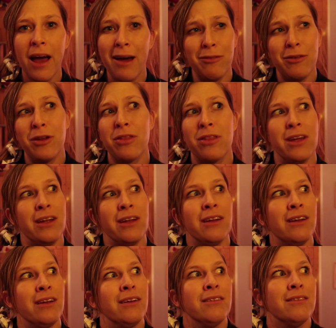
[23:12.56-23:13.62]

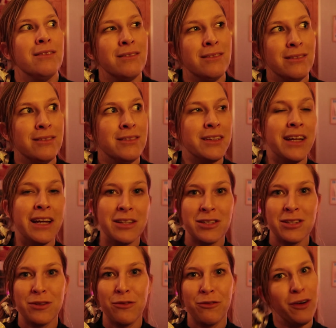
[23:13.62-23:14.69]
everything
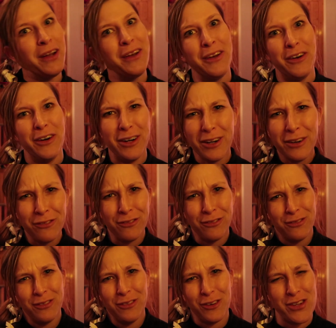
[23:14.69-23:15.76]
gets funnier
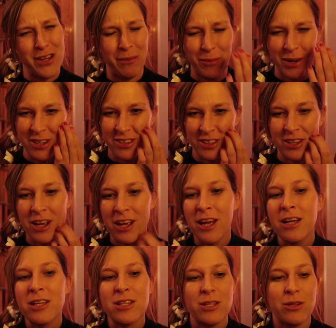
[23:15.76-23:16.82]
for some reason.
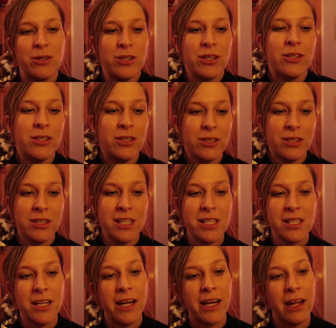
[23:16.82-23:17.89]
So
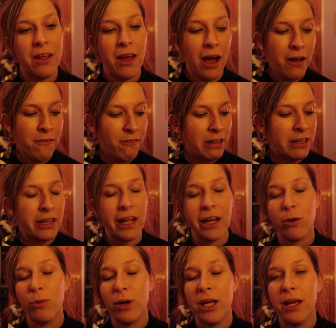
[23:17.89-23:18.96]
this night I felt
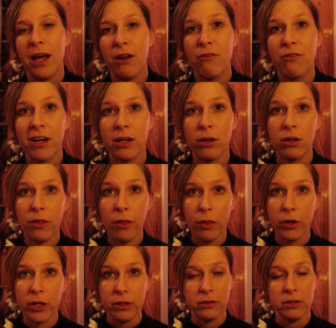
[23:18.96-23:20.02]
like we had fun
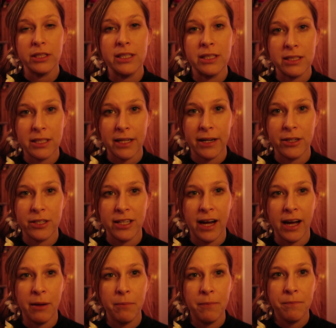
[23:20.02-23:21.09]
the entire
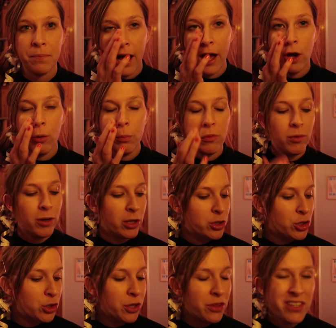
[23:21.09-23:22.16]
time. I hope you will
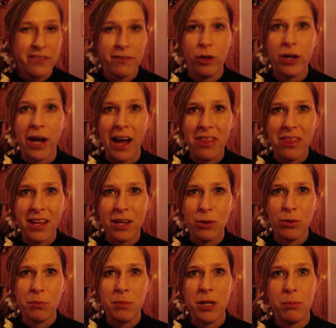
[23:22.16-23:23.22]
enjoy this vlog. I think
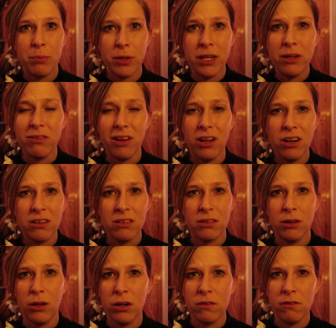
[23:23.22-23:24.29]
it will be a pretty long
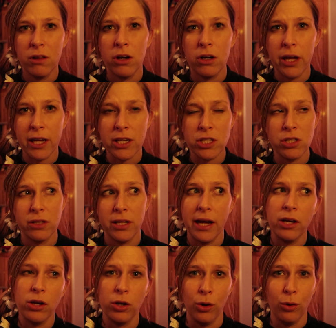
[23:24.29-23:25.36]
vlog actually.
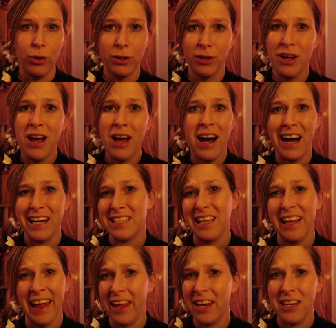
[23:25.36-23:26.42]
I don't know
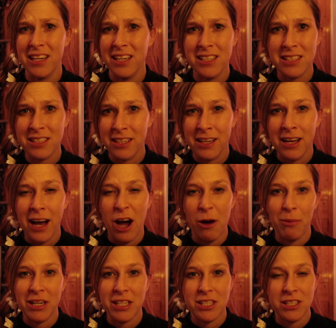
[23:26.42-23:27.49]
until I edit it how
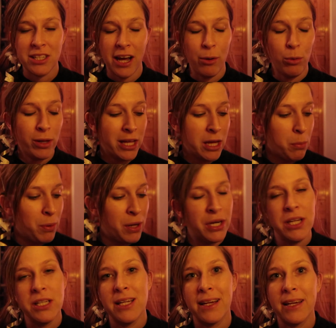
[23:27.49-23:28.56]
much I will keep in
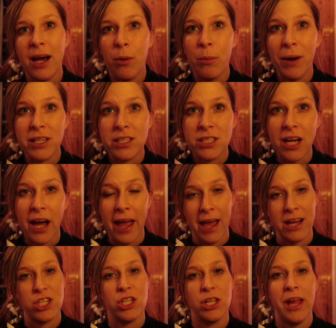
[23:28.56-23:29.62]
it and how much I
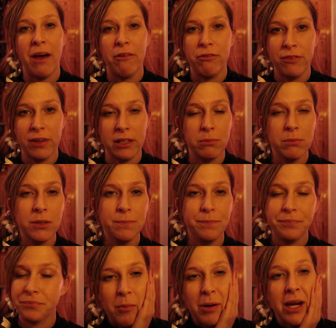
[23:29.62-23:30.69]
actually have filmed.
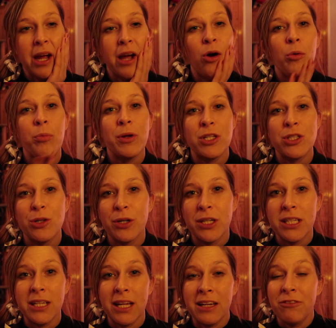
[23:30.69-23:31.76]
But I hope you
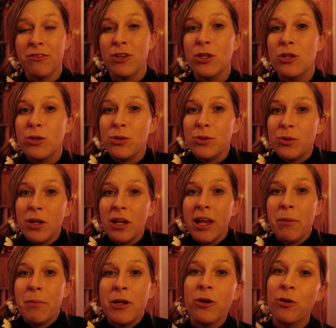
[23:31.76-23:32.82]
enjoyed it, and if you do,
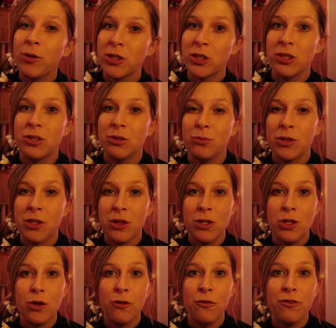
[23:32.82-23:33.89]
let me know
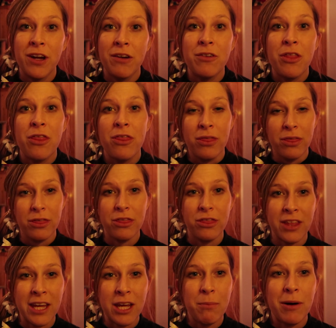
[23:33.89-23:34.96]
what your favorite
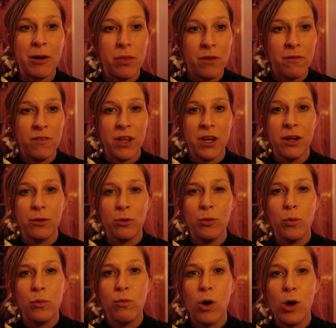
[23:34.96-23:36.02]
thing about the
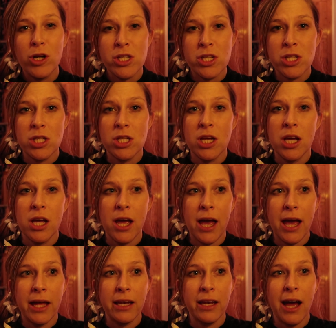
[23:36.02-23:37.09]
video was
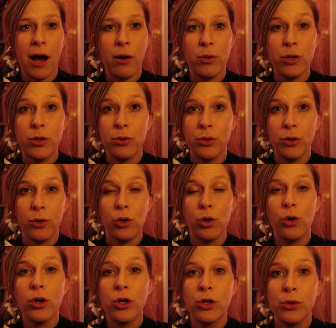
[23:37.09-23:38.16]
and how
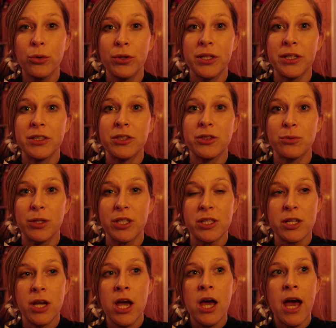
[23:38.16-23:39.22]
your New Year's was.
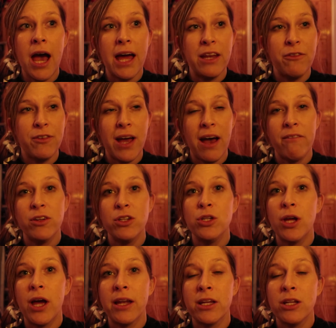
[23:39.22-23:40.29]
And if you have
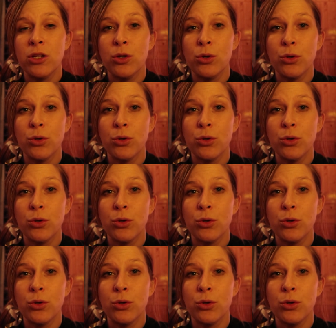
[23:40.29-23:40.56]
any